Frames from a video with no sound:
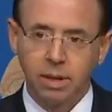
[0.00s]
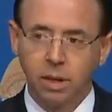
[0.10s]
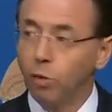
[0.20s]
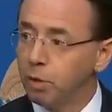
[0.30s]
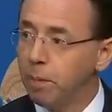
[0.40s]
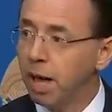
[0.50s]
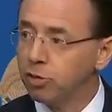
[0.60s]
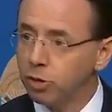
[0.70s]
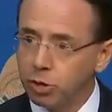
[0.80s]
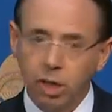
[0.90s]
And over the
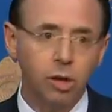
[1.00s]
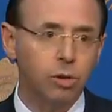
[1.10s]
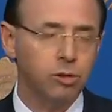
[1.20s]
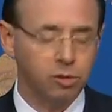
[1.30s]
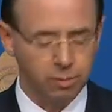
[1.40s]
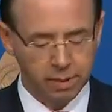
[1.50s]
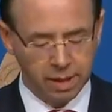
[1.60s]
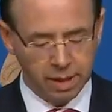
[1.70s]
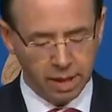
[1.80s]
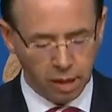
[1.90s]
past two years,
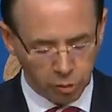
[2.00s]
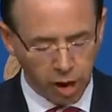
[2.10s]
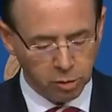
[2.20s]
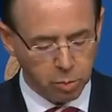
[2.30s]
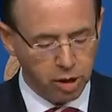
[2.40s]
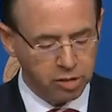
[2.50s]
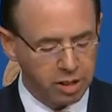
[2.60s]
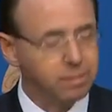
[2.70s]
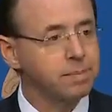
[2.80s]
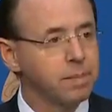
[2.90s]
as Vice
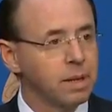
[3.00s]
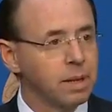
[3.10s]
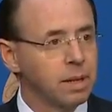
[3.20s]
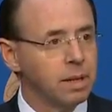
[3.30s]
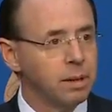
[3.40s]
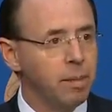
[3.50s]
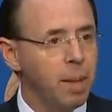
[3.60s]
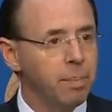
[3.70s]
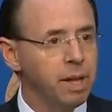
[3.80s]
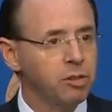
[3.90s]
President,
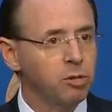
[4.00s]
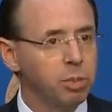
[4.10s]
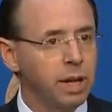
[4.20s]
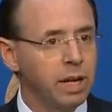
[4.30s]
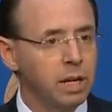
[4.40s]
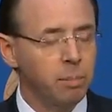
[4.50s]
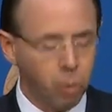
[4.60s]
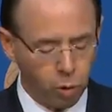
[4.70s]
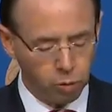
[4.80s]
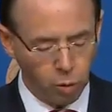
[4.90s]
Mike Pence has played an
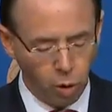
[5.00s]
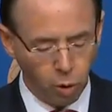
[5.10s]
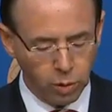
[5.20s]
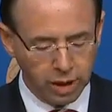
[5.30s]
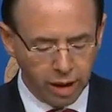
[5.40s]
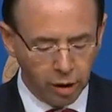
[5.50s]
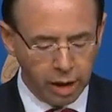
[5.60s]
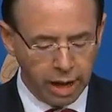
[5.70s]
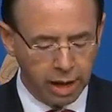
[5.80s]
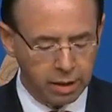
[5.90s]
important role in
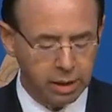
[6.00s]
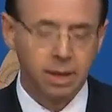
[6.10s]
carrying out